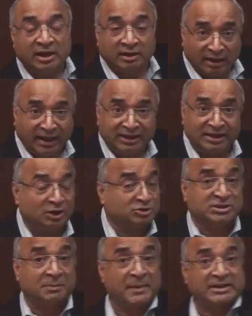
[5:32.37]
Likelihoods,
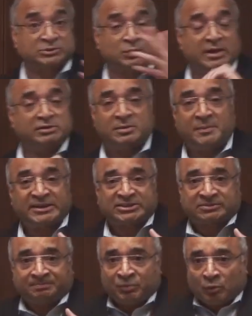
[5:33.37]
the best way,
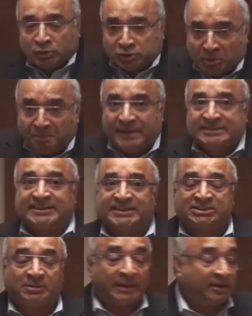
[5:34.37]
with your best
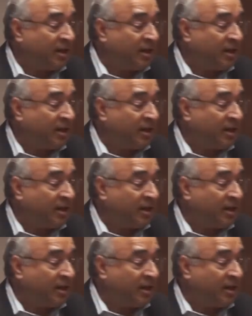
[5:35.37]
estimate,